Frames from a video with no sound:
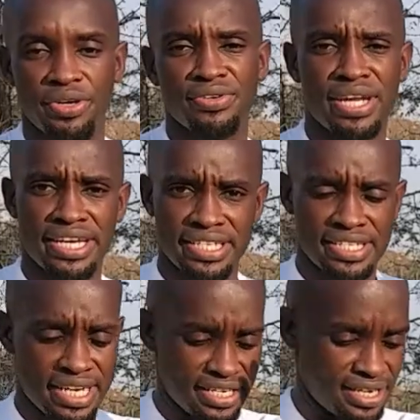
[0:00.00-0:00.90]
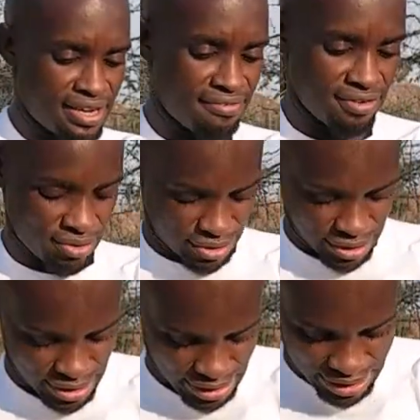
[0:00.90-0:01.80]
We are going to start in
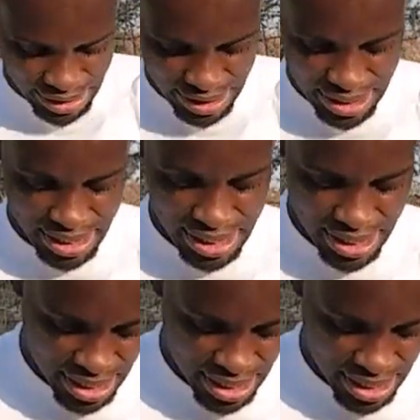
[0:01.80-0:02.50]
half lotus.